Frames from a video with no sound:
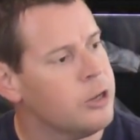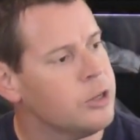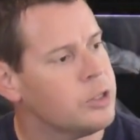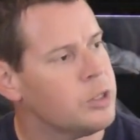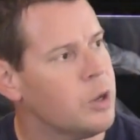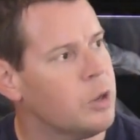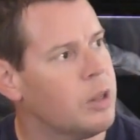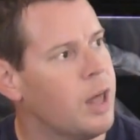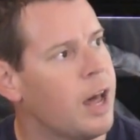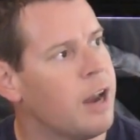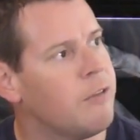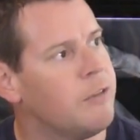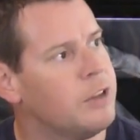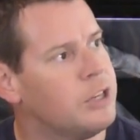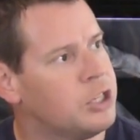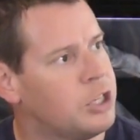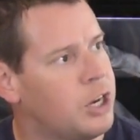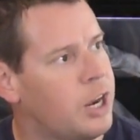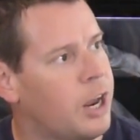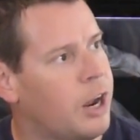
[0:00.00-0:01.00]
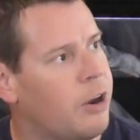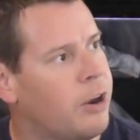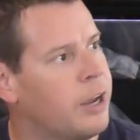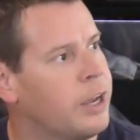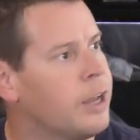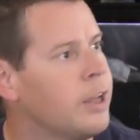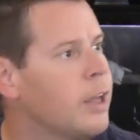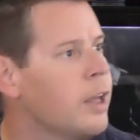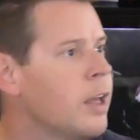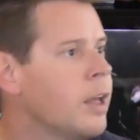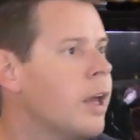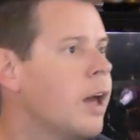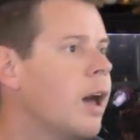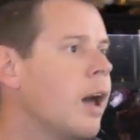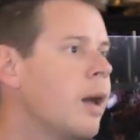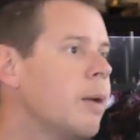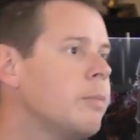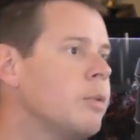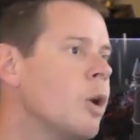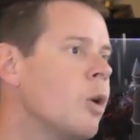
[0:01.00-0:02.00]
So a lot of engineering,
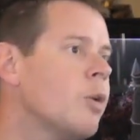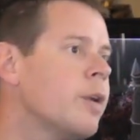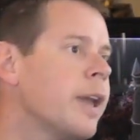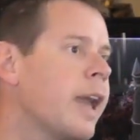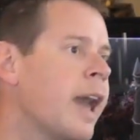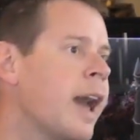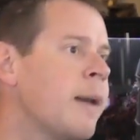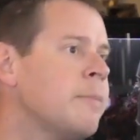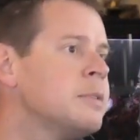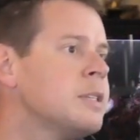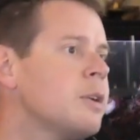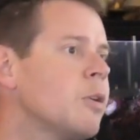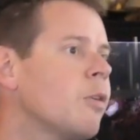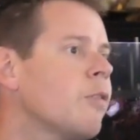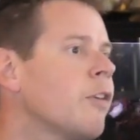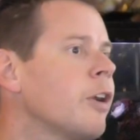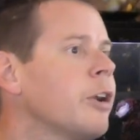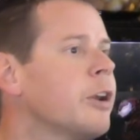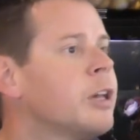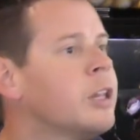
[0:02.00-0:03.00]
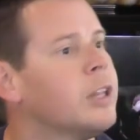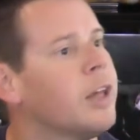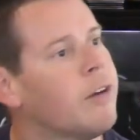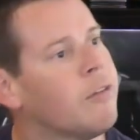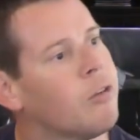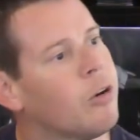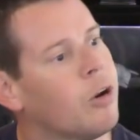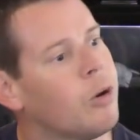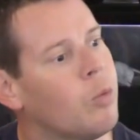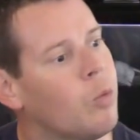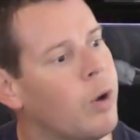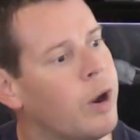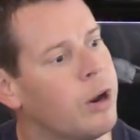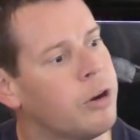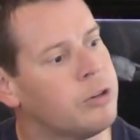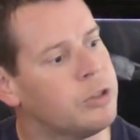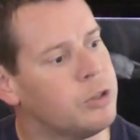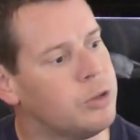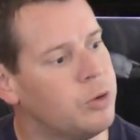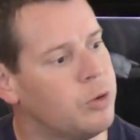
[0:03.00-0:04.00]
no gaps. They were very clever on
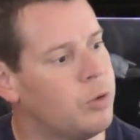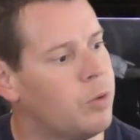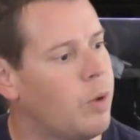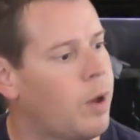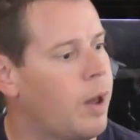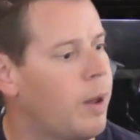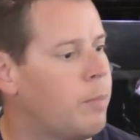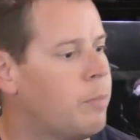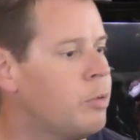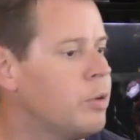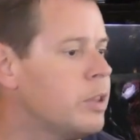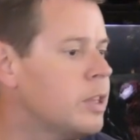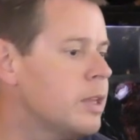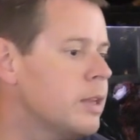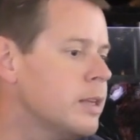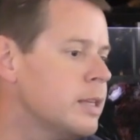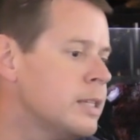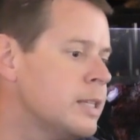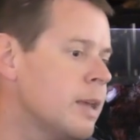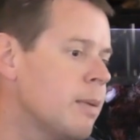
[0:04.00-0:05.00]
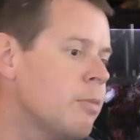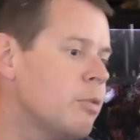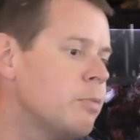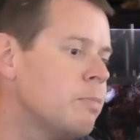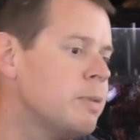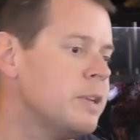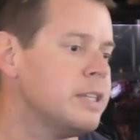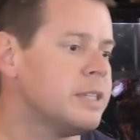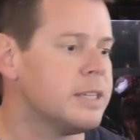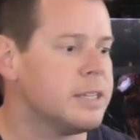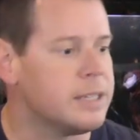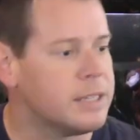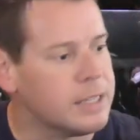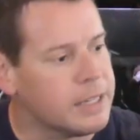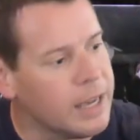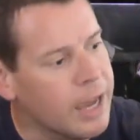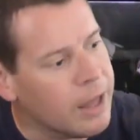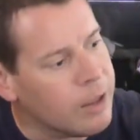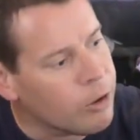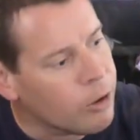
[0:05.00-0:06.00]
where to put the assembled pieces
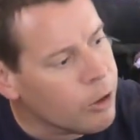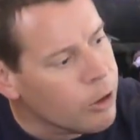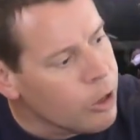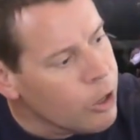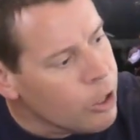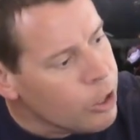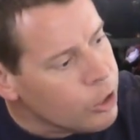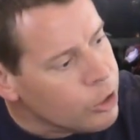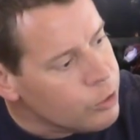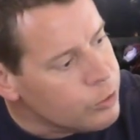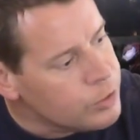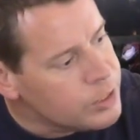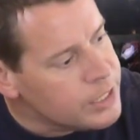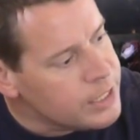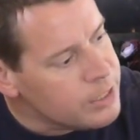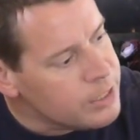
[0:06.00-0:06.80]
together. You